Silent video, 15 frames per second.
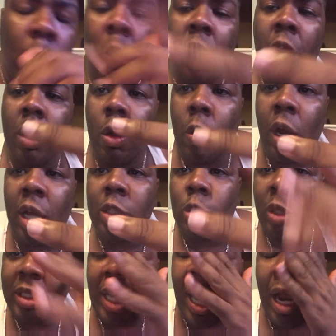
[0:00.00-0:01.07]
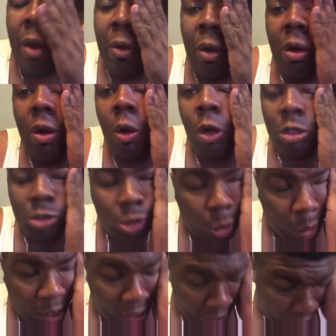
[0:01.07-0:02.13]
one of the runs was an error on
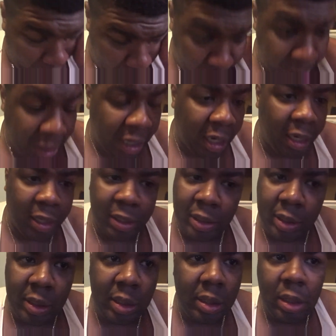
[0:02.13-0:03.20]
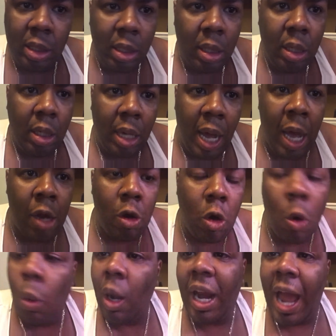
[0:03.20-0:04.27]
Torreyes because I don't
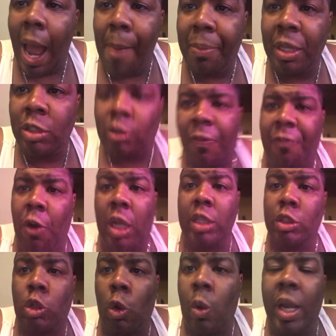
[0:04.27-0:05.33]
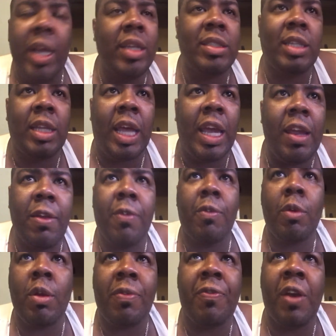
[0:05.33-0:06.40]
know what happened to freaking Torreyes today. He,
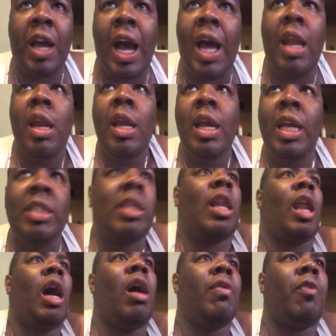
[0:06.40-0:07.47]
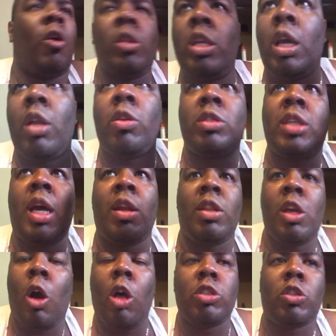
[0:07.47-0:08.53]
he, forgot his glove on the other side of
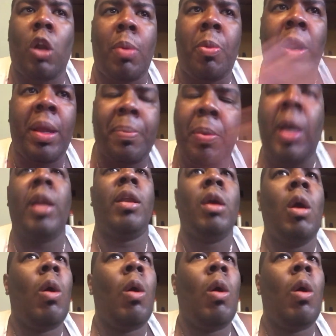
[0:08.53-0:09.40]
the All Star break, but